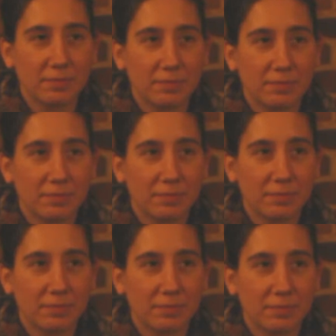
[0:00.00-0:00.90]
worries?
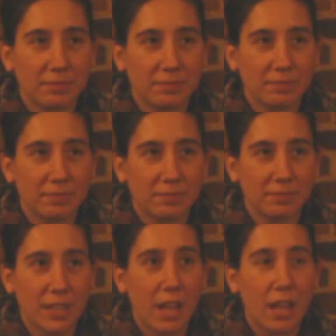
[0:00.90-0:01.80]

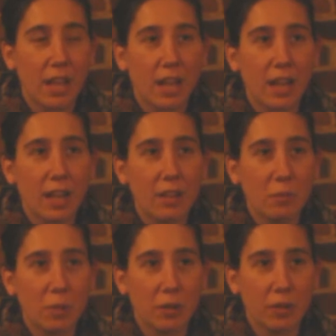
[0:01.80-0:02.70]
Other
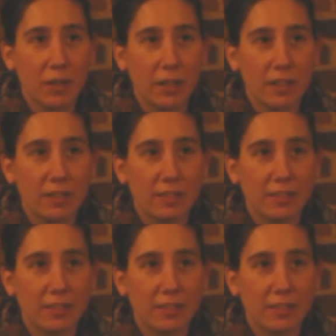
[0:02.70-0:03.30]
I worry.